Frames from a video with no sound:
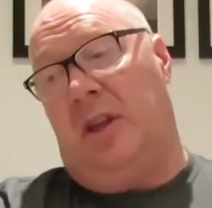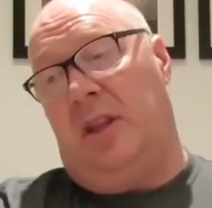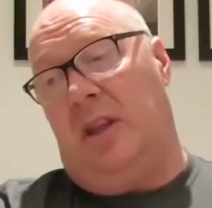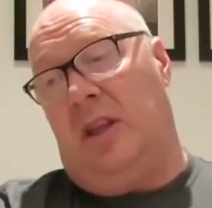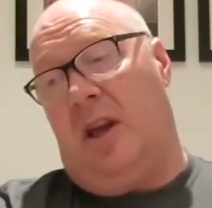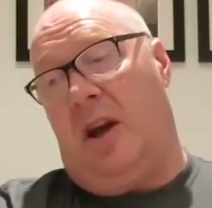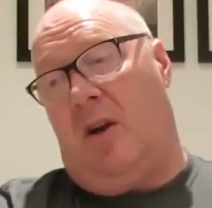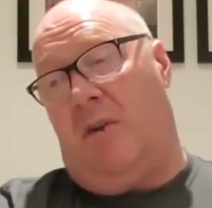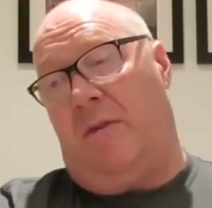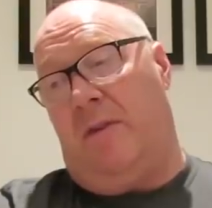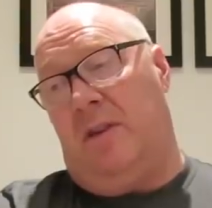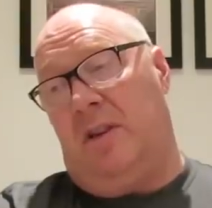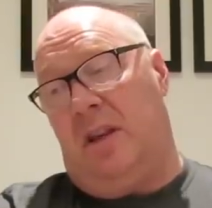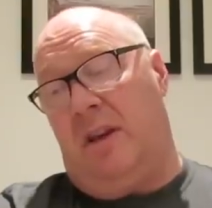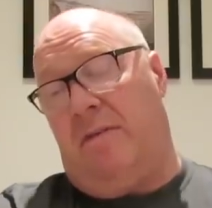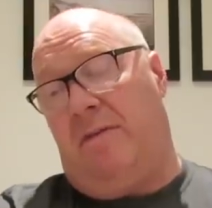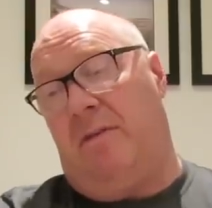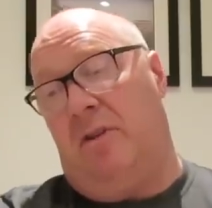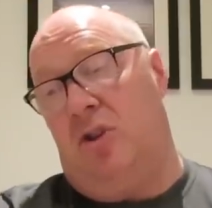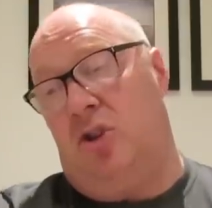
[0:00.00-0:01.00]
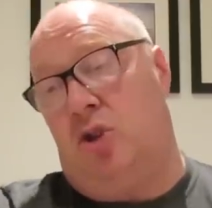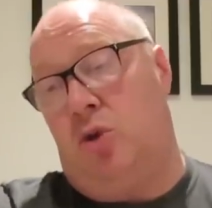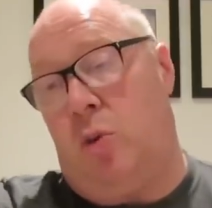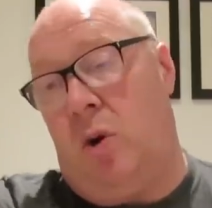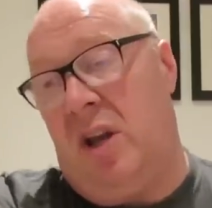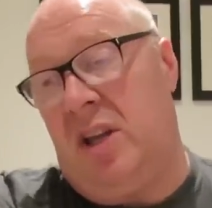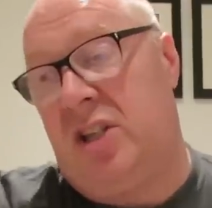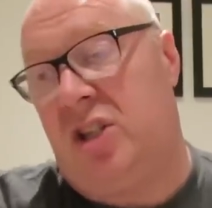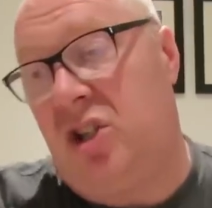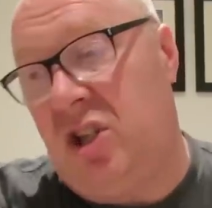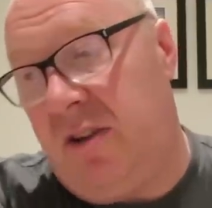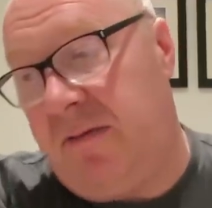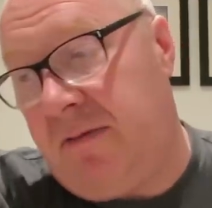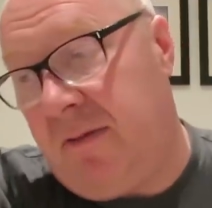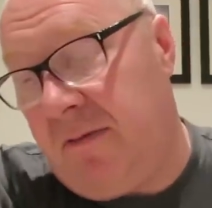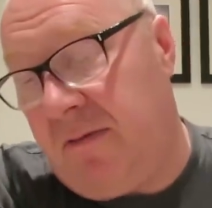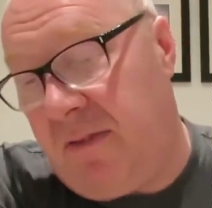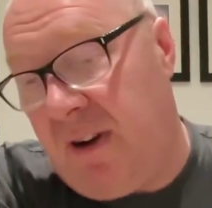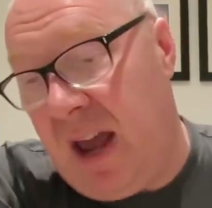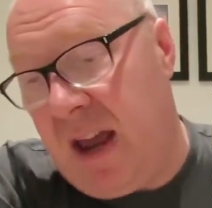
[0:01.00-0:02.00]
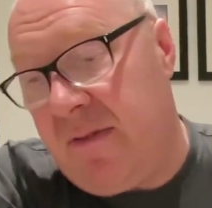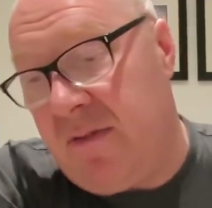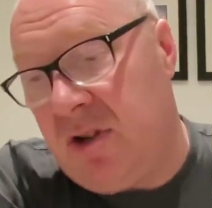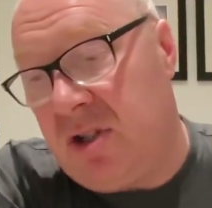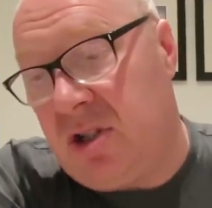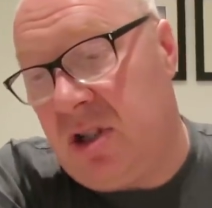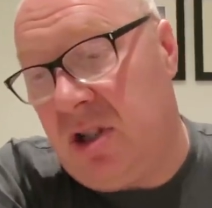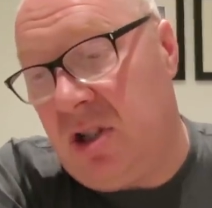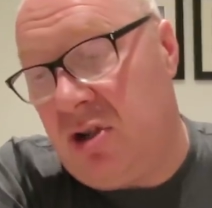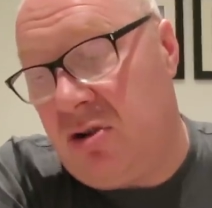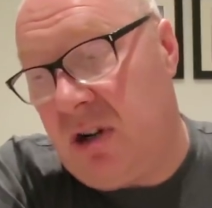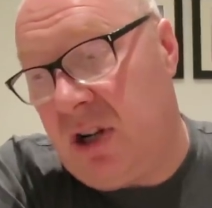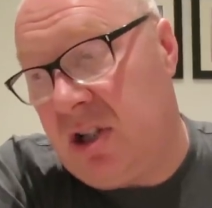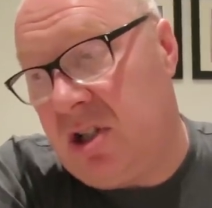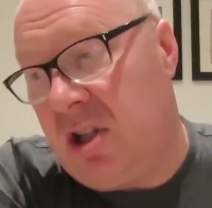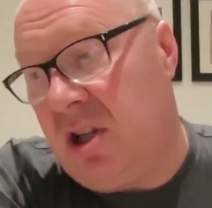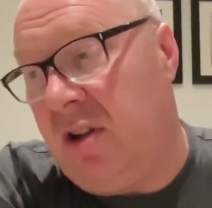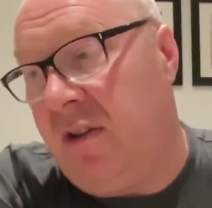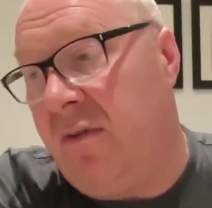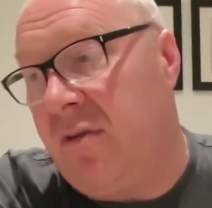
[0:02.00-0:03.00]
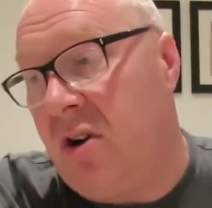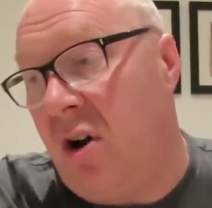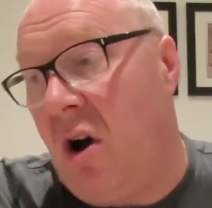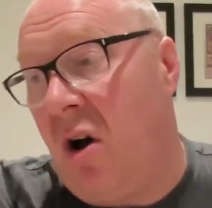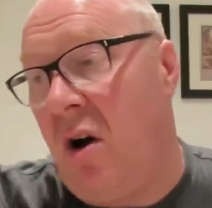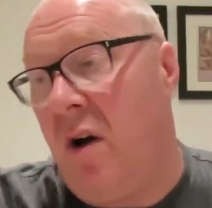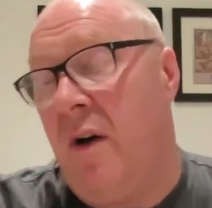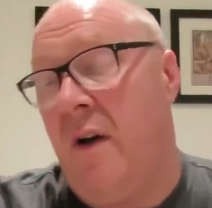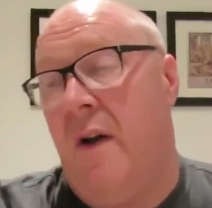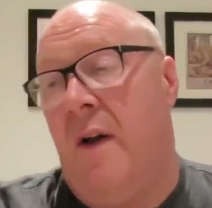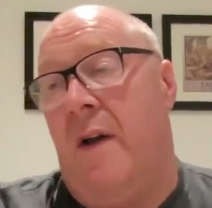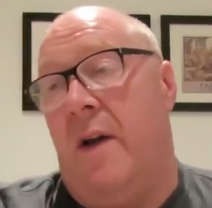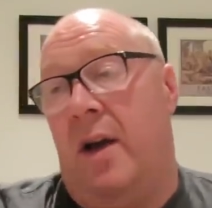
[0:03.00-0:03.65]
think they offer different twists, different flavours to the drinks that you've got.